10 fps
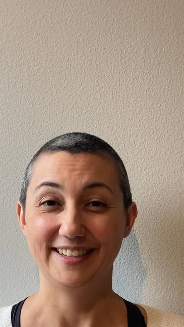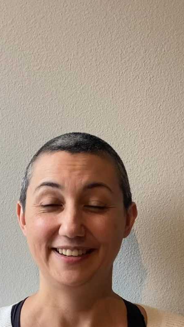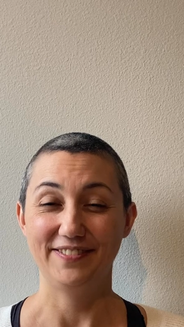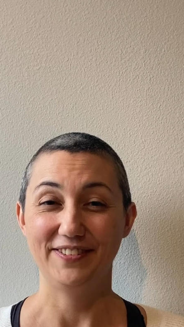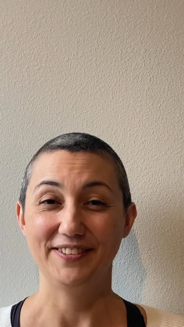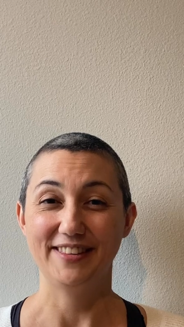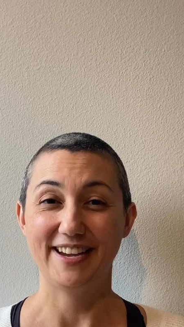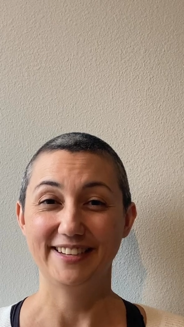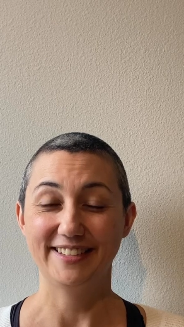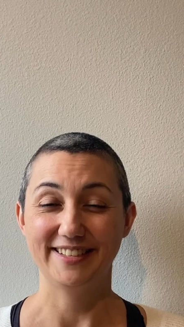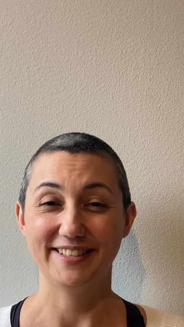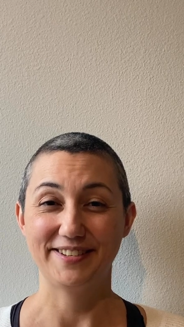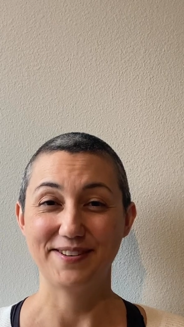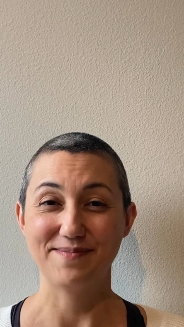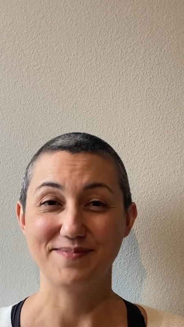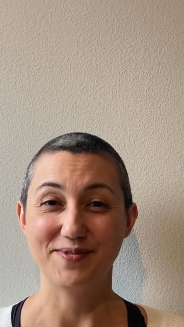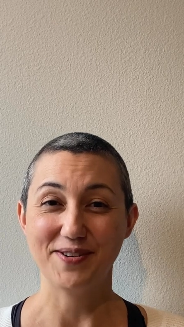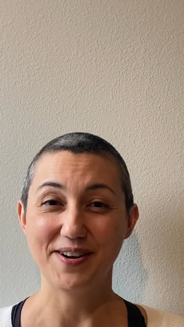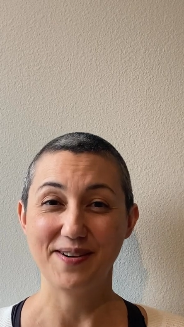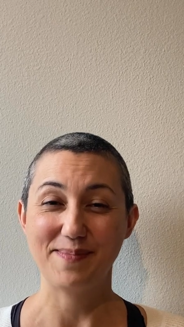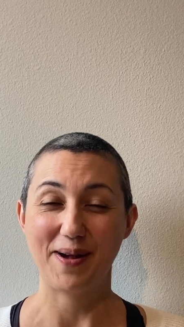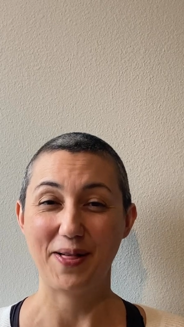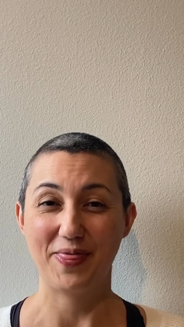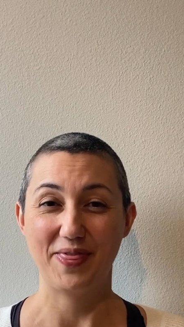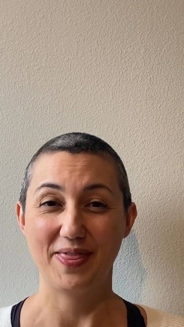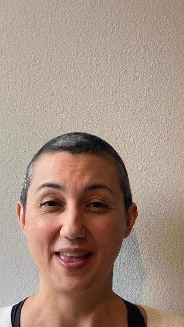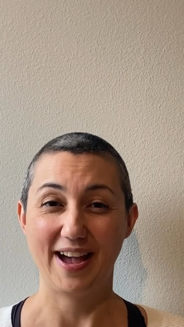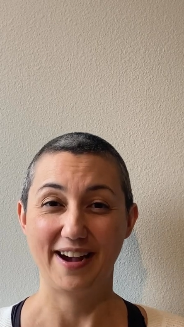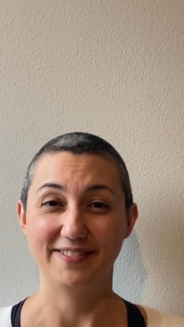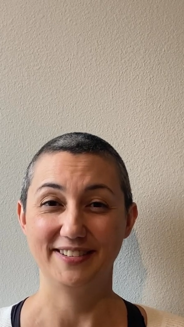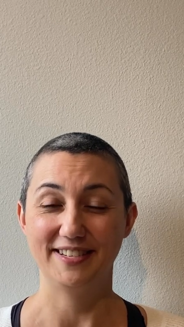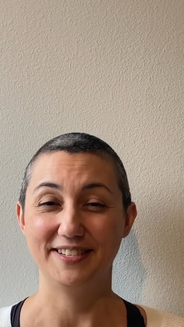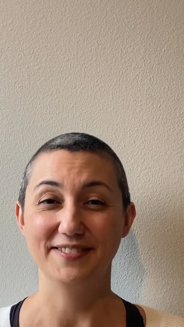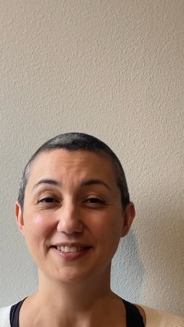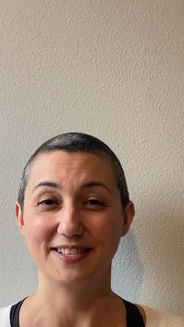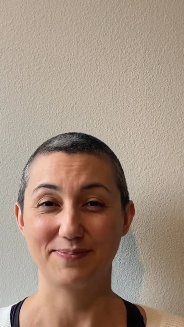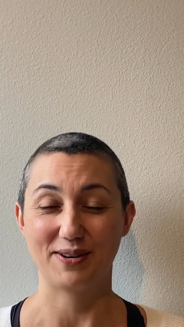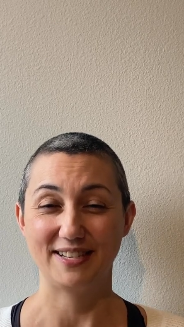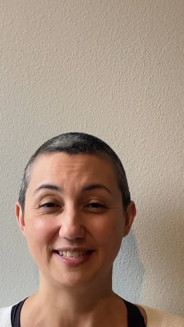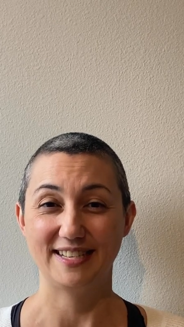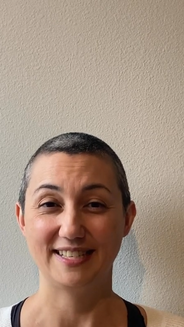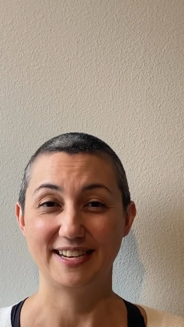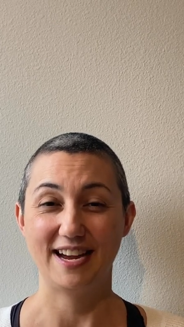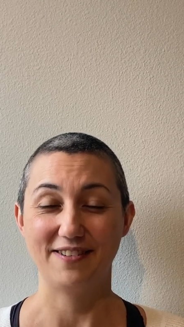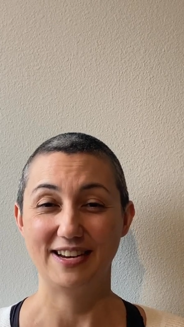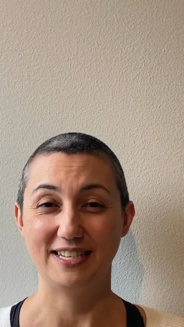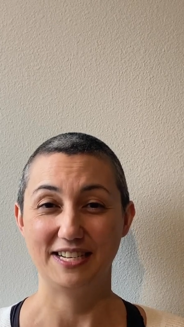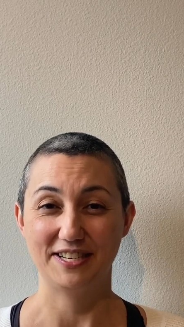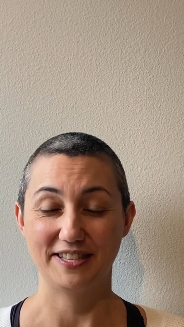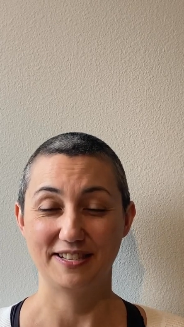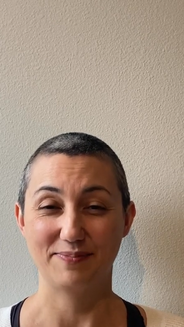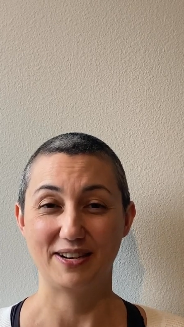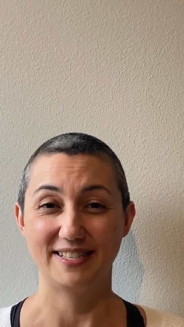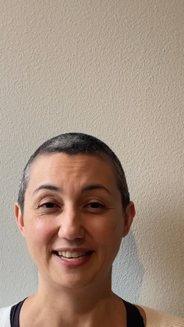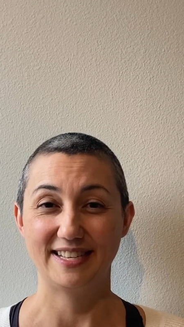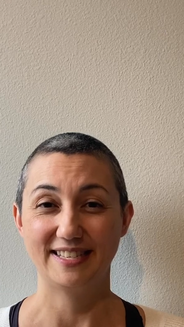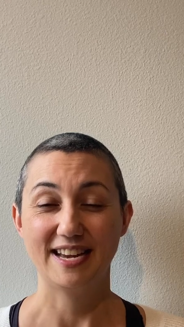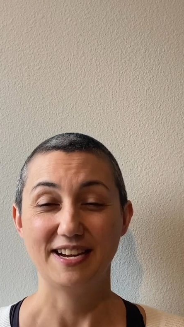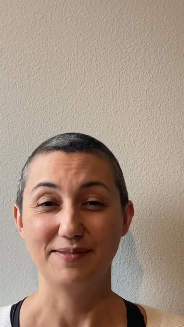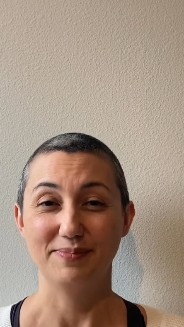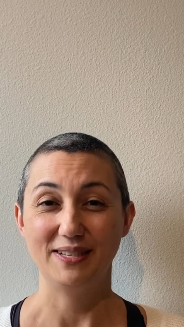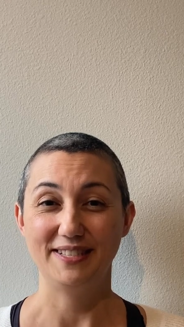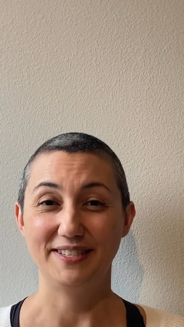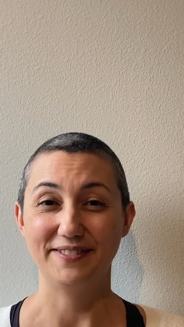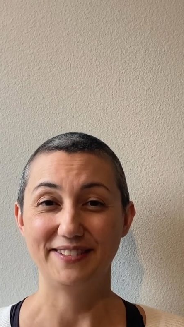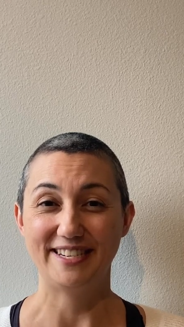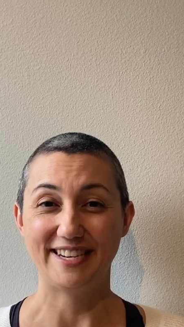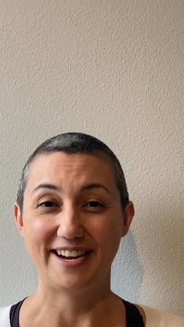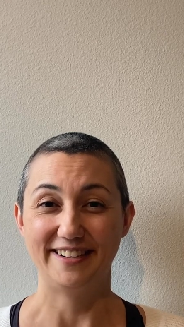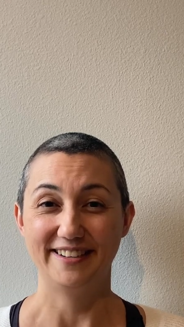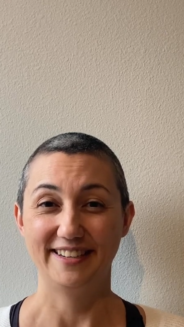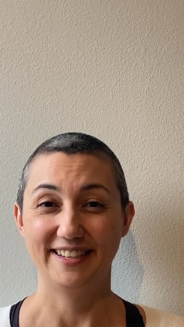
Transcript: if you'd like to learn more about how to do this process and how I teach this process, please do reach out.